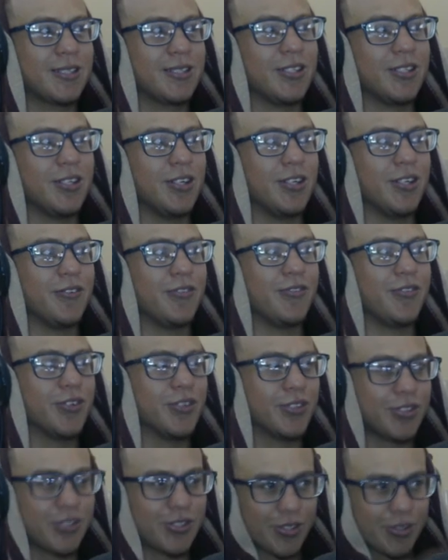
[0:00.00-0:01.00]
you know,
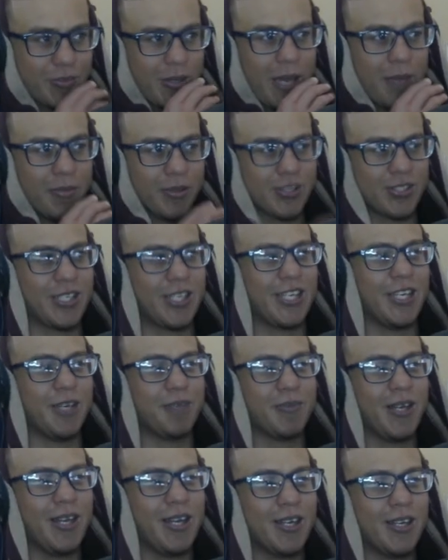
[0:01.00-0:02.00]
to be able to keep
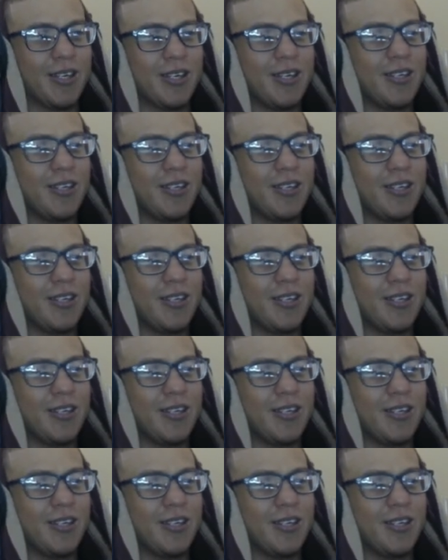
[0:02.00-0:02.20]
that.